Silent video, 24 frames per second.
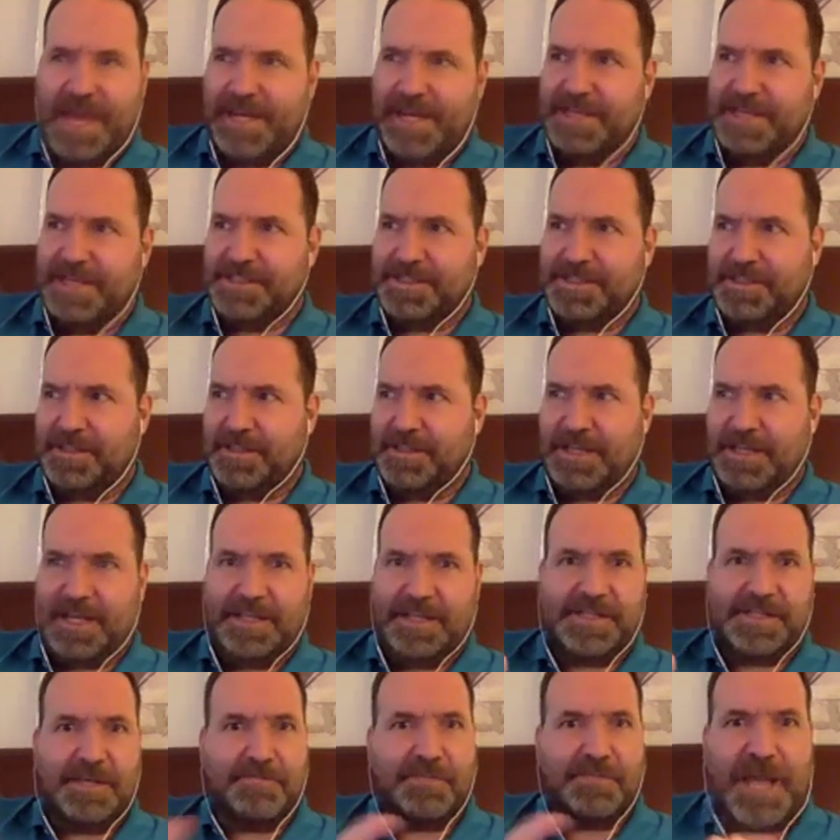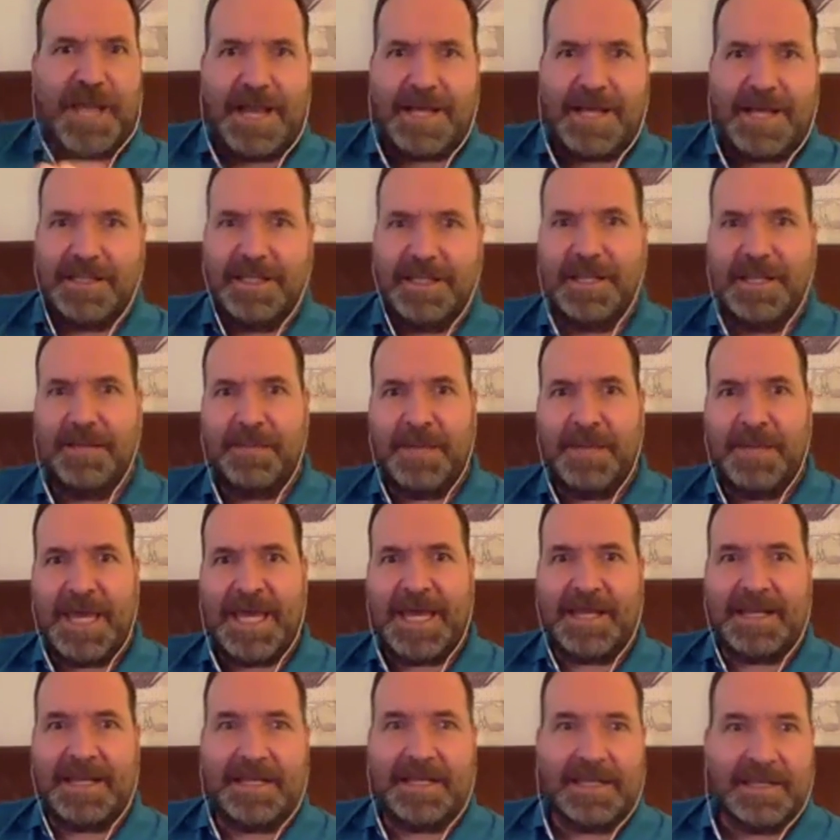is a Black leading
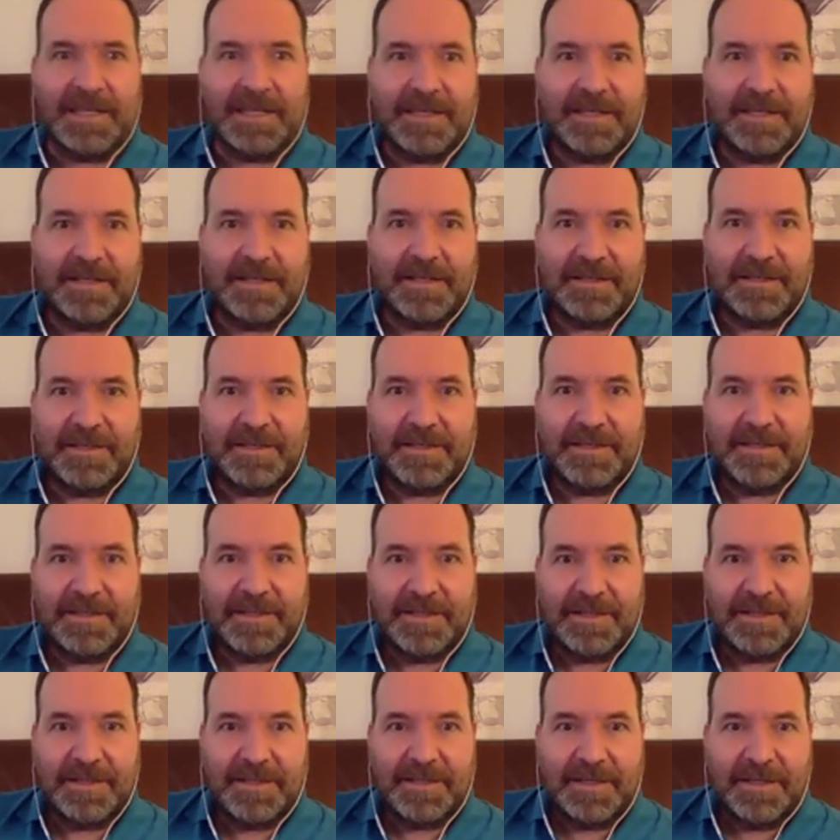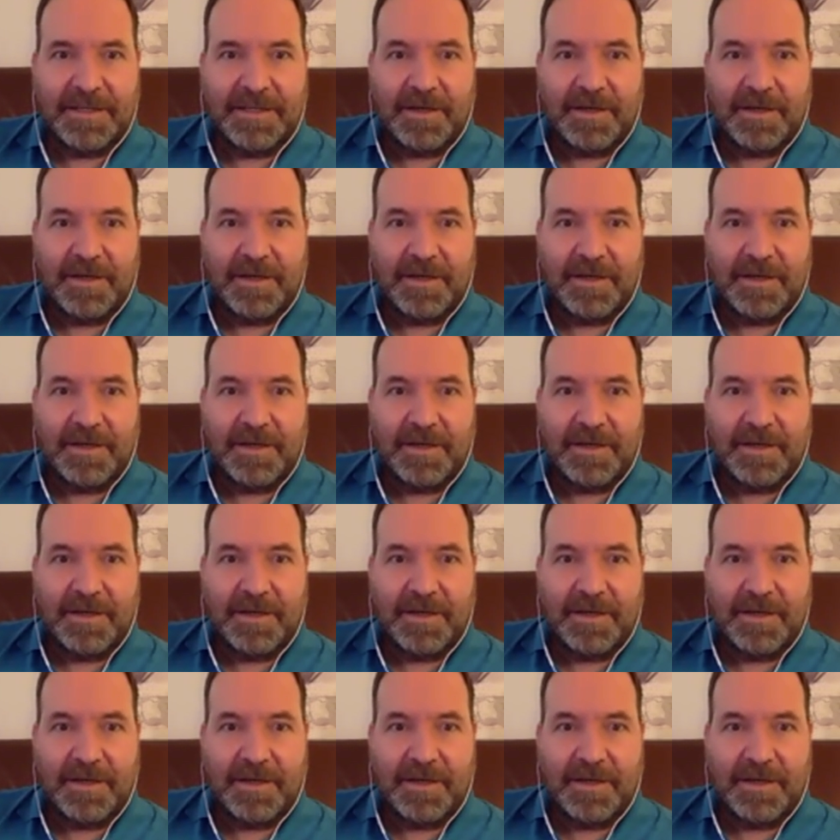man. Yeah.